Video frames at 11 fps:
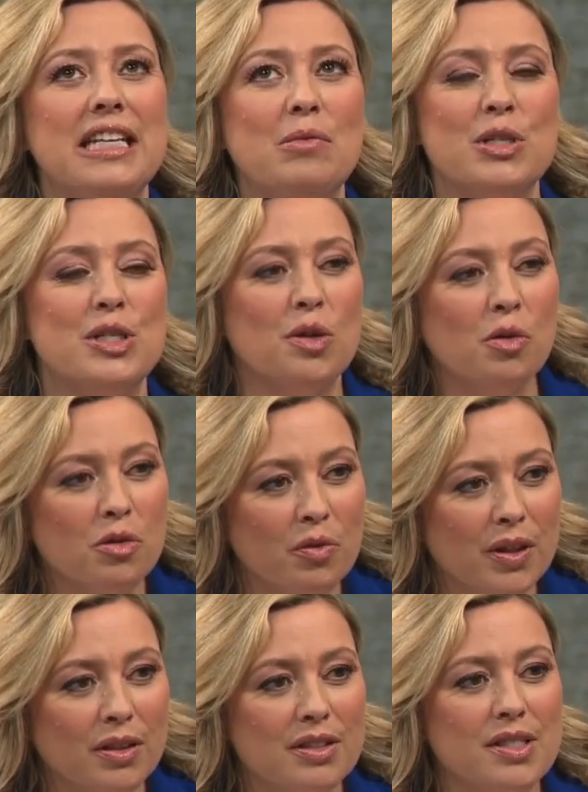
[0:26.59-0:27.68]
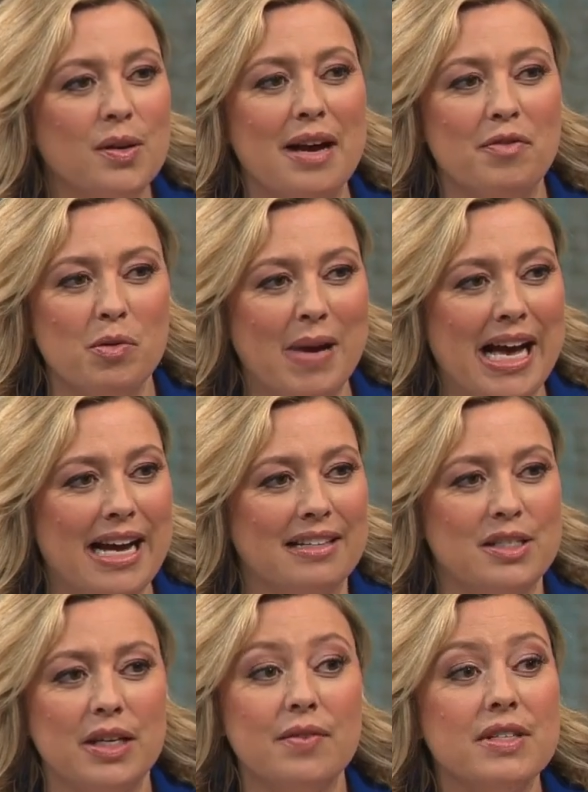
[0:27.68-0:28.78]
team is so thrilled to have you back
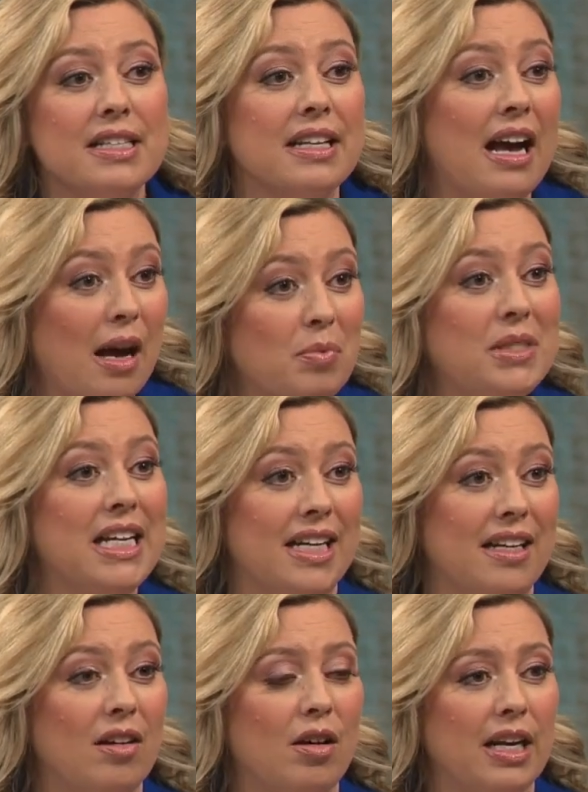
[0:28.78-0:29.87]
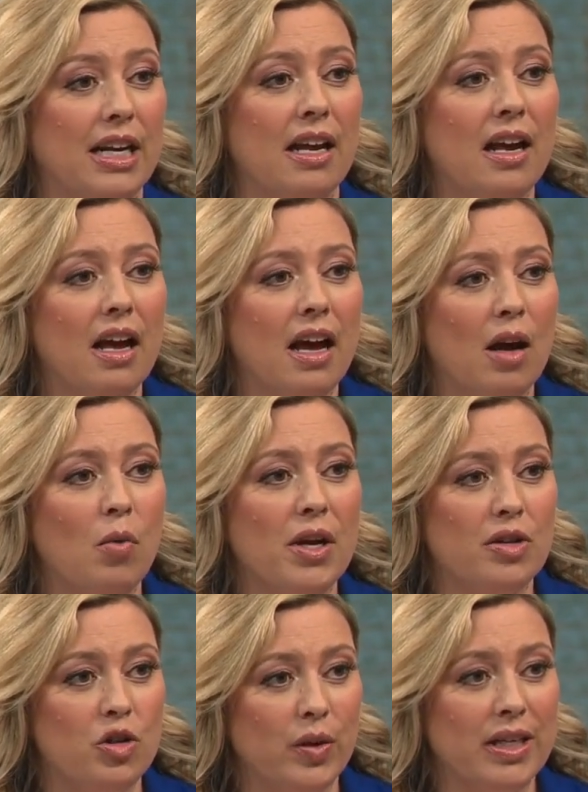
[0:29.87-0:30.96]
to give us an update on what
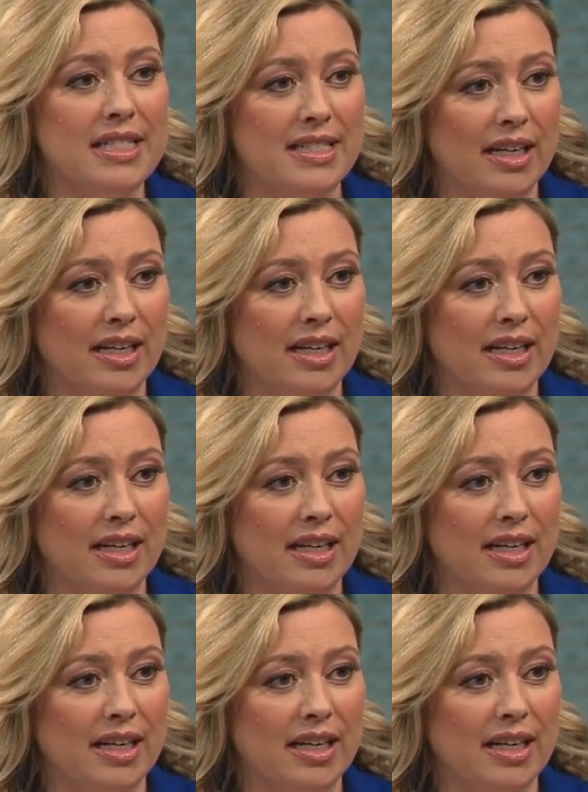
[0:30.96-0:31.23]
you're doing at